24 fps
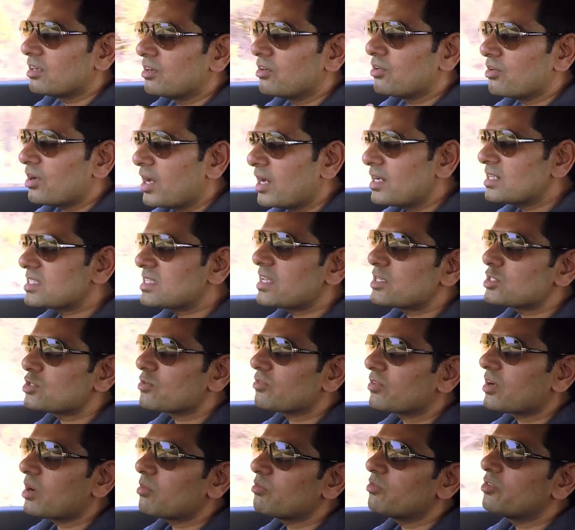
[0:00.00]
great sense
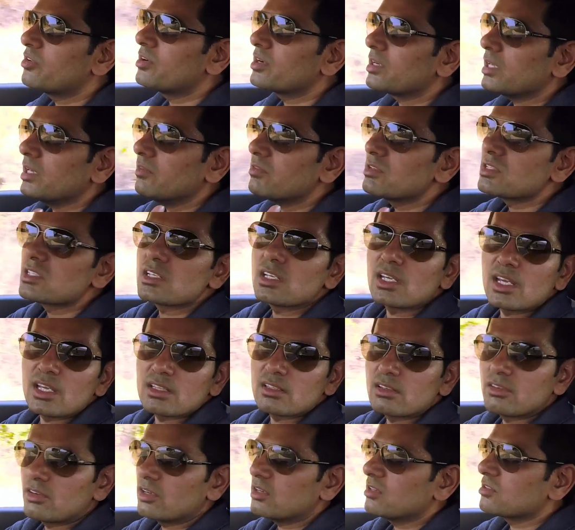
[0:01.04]
of comfort even sitting at
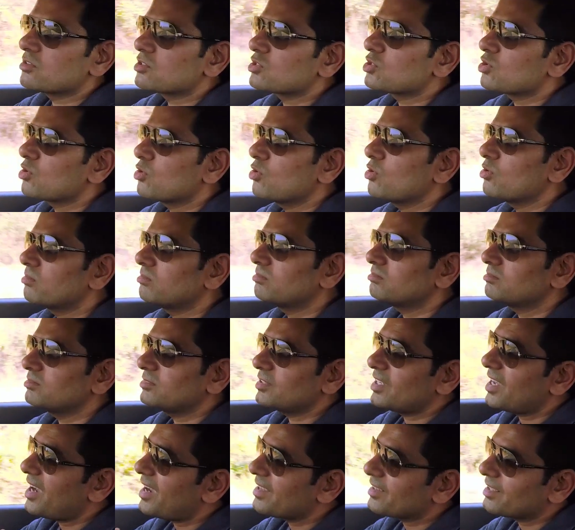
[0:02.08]
the rear. So
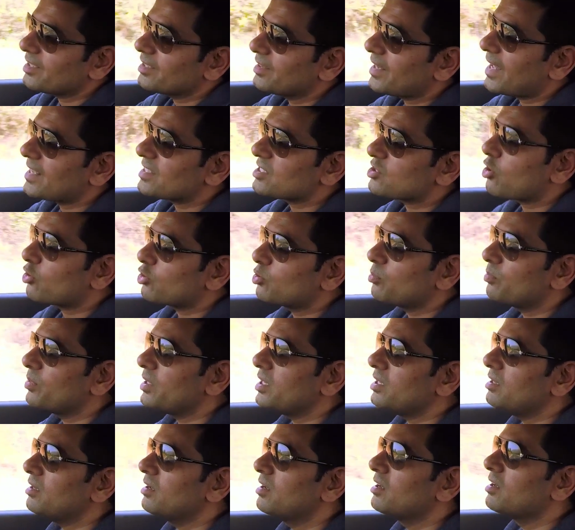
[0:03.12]
yeah, I think that's got to
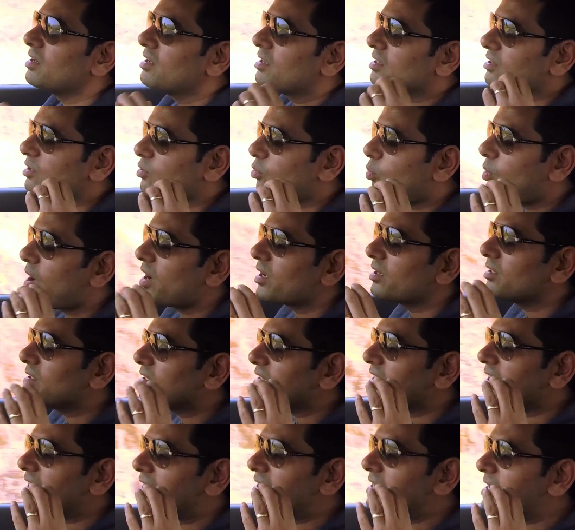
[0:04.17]
be the one
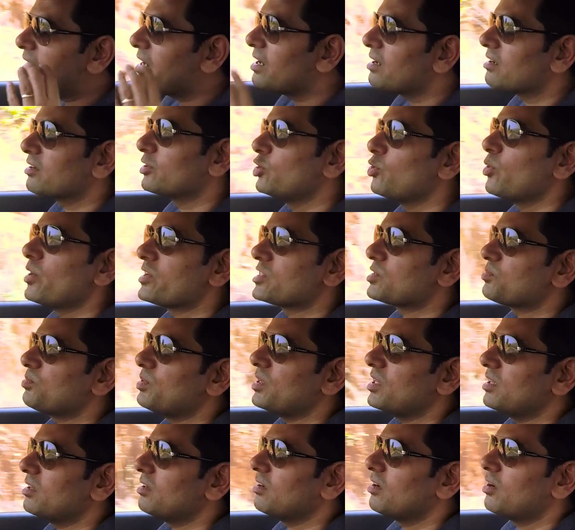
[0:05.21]
clear
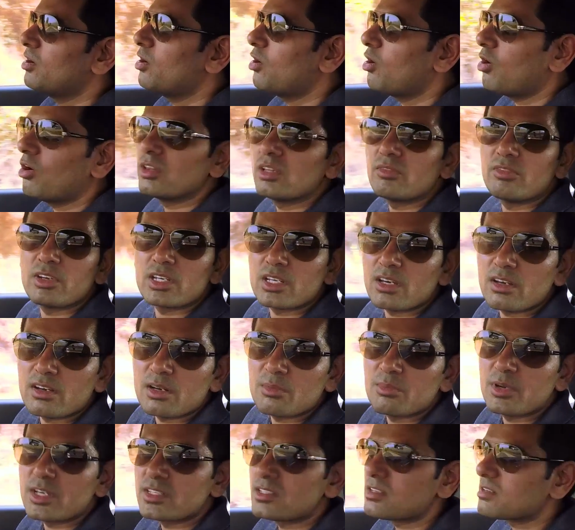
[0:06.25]
USP on the Vitara
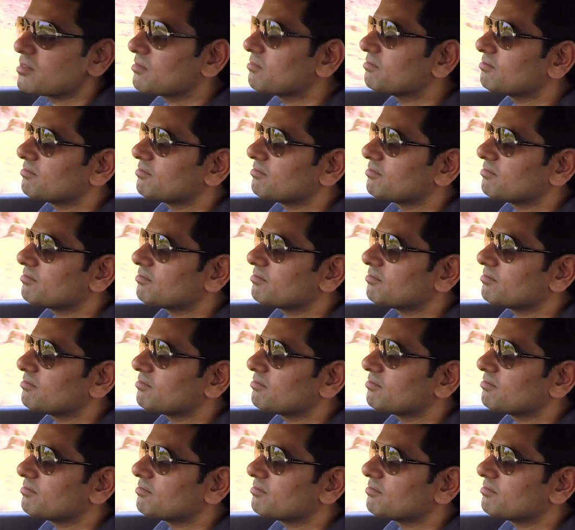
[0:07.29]
Brezza.